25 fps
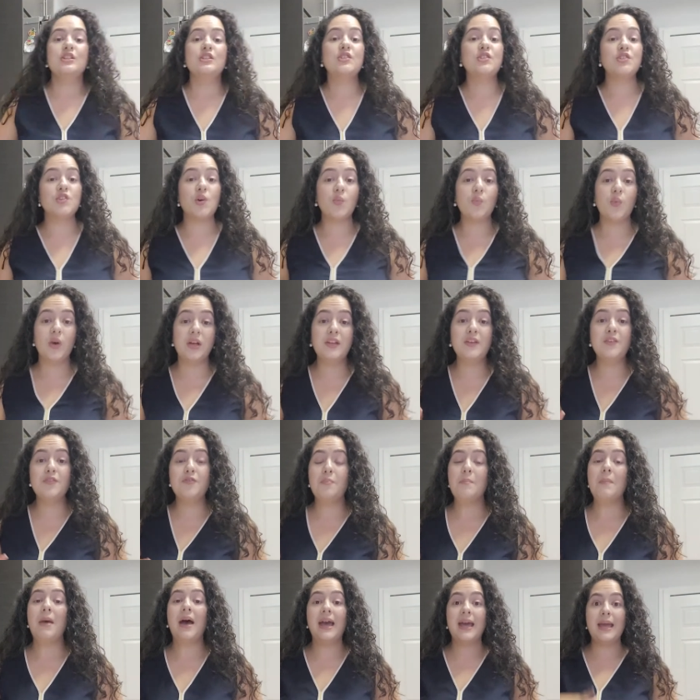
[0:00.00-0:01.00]
So one
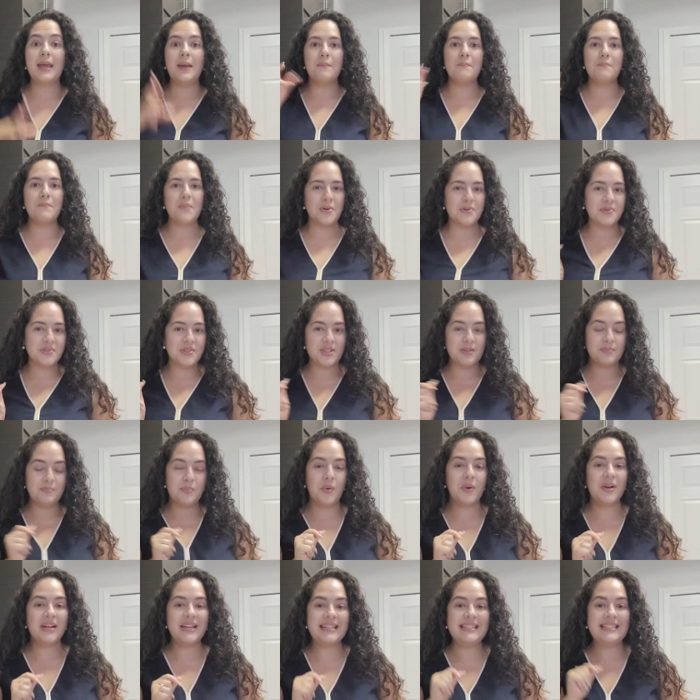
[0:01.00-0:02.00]
of my most
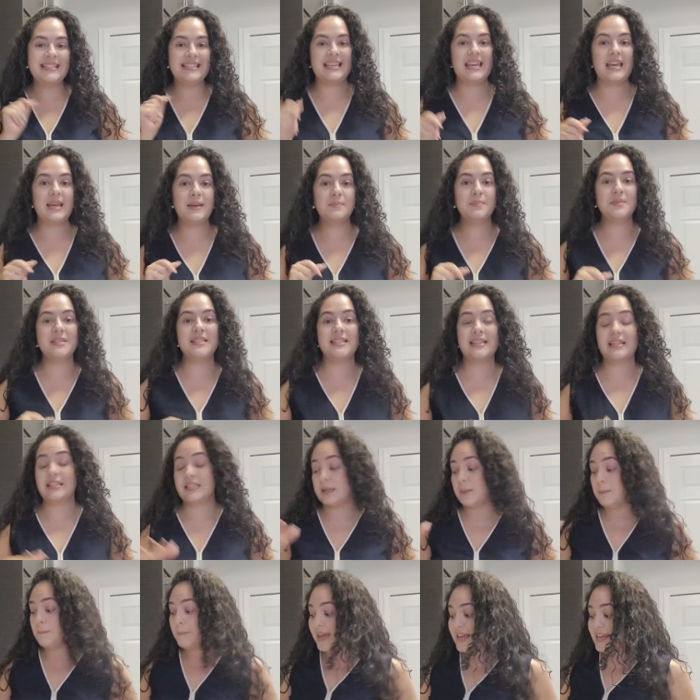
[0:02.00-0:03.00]
important
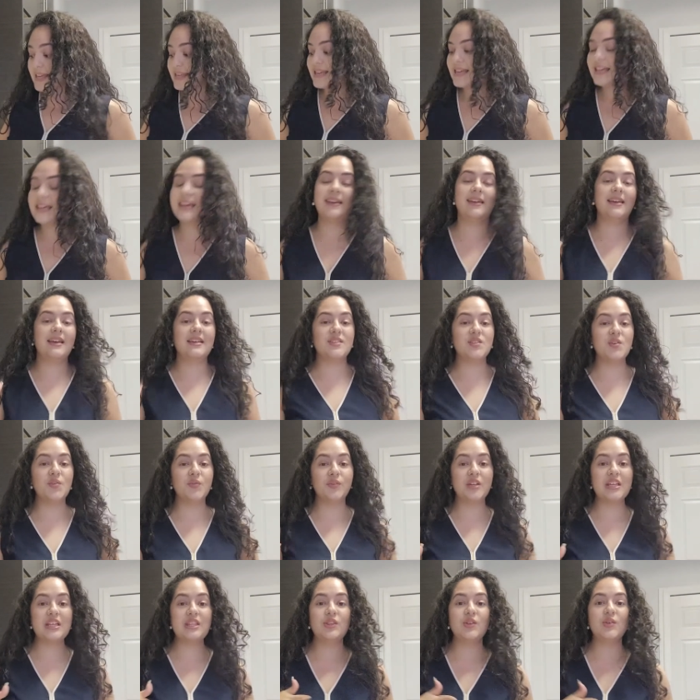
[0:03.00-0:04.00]
tips to making queso
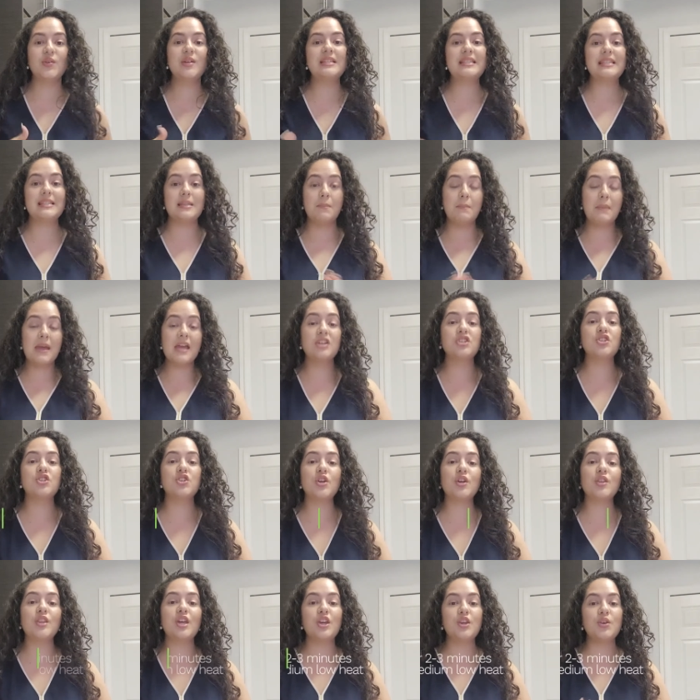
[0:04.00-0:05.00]
frito is to make
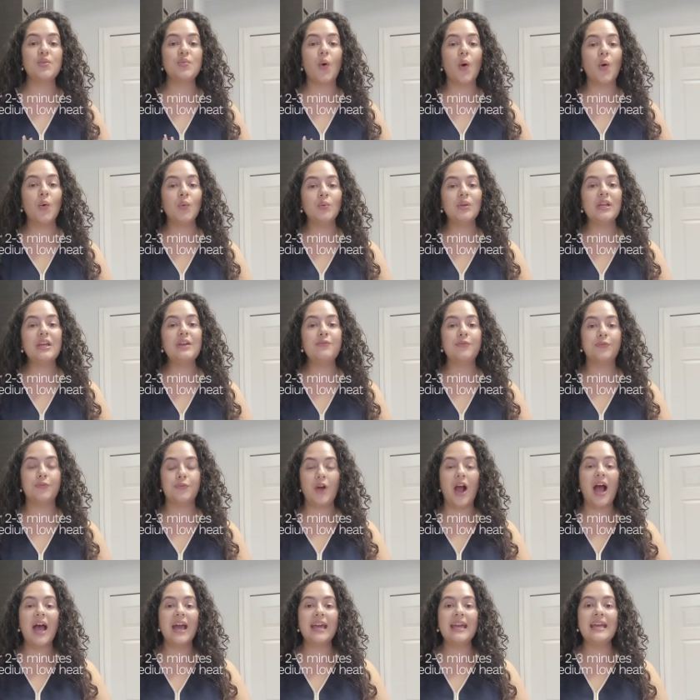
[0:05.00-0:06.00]
sure that you only
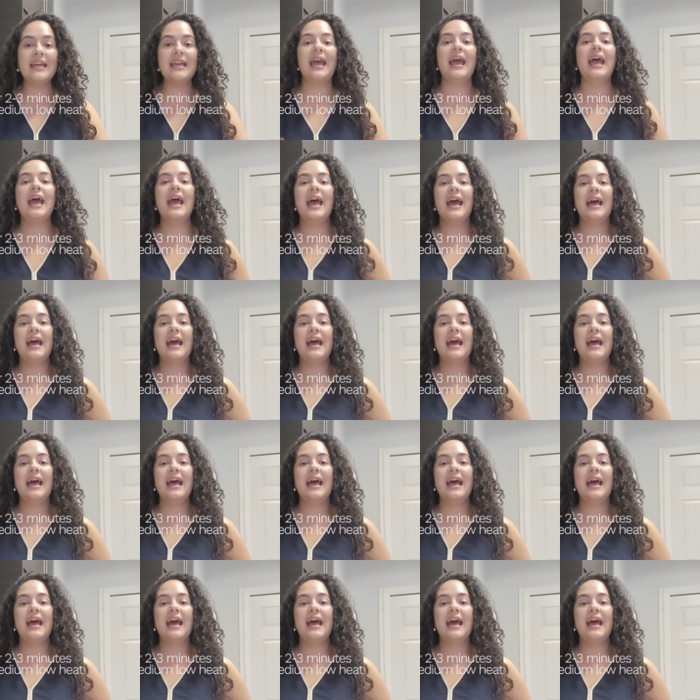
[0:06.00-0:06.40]
fry it